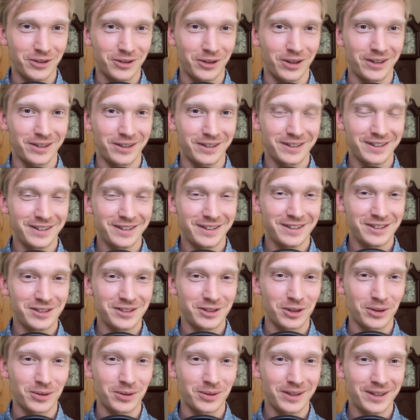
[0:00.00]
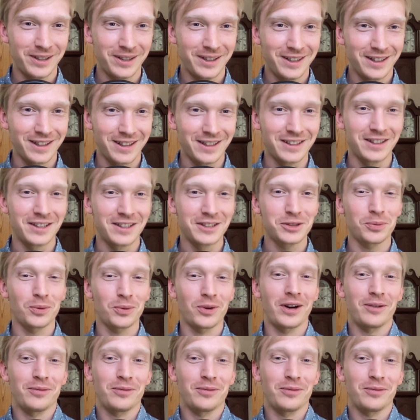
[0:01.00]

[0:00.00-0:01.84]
Okay. So this is sure.